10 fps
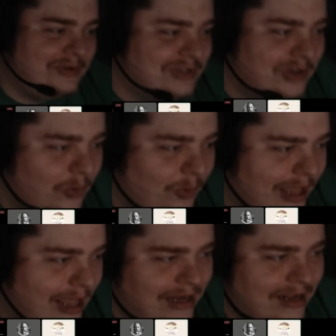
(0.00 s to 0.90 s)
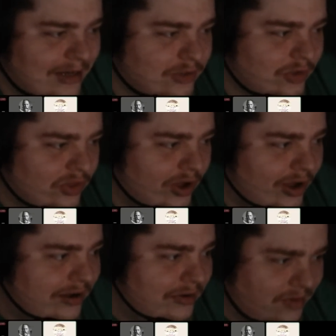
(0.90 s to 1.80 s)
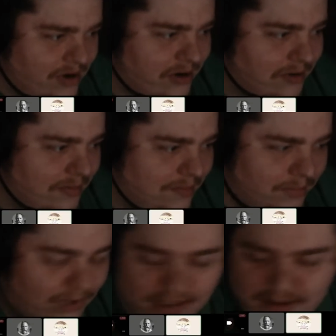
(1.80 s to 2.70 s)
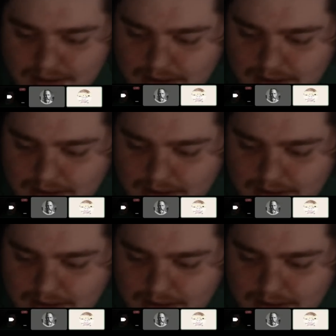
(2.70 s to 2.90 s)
there's no way Eddie actually thought, right? But